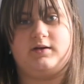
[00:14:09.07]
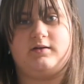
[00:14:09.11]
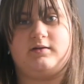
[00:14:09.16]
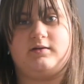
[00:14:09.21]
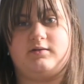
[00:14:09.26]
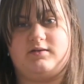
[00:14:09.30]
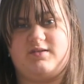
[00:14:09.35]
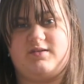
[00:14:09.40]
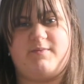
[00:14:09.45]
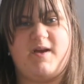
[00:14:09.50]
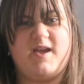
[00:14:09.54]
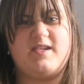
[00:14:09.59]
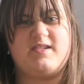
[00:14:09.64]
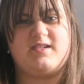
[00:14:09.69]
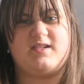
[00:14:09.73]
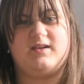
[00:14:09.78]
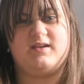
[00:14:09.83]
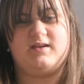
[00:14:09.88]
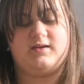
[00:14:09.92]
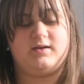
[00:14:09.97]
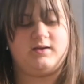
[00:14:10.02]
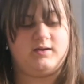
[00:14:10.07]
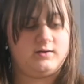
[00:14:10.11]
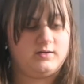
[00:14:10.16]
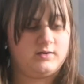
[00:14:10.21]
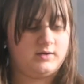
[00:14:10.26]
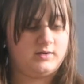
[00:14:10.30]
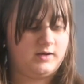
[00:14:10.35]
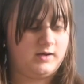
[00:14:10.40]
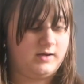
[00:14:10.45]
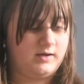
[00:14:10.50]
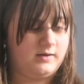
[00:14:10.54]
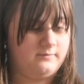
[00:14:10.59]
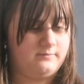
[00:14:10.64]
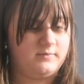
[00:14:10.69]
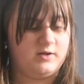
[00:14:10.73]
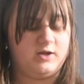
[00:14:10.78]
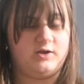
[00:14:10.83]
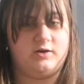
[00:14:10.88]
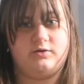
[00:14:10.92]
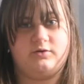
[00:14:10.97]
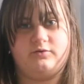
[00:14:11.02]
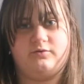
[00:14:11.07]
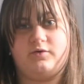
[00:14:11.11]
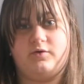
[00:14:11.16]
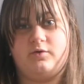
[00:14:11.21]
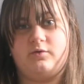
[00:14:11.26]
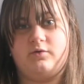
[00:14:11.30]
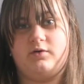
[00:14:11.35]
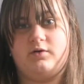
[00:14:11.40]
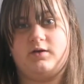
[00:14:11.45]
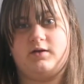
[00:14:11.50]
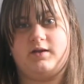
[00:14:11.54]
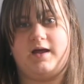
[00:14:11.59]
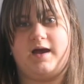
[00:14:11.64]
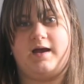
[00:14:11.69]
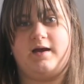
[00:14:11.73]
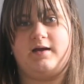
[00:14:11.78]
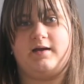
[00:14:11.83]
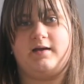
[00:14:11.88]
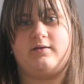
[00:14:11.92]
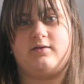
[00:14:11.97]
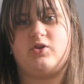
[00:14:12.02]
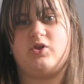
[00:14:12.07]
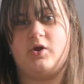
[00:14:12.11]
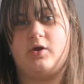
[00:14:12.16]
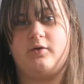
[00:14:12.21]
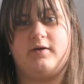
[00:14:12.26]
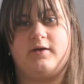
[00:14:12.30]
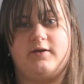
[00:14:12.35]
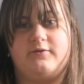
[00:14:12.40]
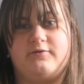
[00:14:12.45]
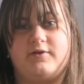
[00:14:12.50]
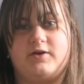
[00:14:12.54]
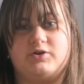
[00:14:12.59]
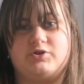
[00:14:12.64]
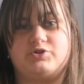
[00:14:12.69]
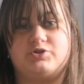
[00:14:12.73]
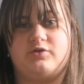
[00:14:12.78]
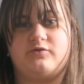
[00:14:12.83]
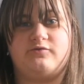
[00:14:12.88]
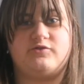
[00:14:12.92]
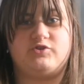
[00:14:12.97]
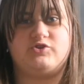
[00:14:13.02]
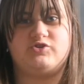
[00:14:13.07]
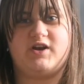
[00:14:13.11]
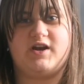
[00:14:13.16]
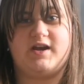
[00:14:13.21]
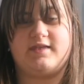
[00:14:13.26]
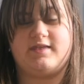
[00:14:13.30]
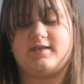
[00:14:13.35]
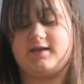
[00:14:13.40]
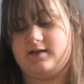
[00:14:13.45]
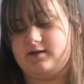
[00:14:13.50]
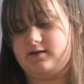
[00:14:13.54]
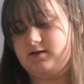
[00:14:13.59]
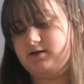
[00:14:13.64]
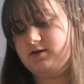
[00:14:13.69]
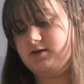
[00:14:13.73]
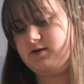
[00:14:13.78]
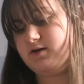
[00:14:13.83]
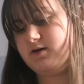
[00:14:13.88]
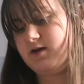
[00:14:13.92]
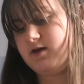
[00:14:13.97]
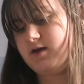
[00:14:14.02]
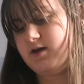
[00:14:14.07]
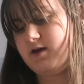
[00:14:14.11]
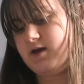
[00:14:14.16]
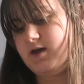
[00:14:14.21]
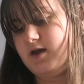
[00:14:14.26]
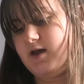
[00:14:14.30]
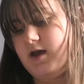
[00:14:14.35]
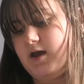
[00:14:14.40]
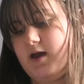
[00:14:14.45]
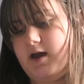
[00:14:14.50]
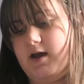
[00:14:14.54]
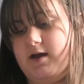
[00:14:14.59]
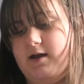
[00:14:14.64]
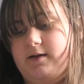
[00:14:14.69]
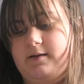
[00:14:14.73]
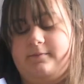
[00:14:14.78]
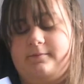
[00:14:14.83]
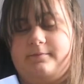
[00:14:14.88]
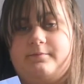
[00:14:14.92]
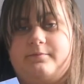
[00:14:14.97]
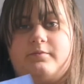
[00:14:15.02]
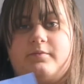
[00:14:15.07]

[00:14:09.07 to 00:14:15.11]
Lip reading: It's basically another a sewing version of tracing. And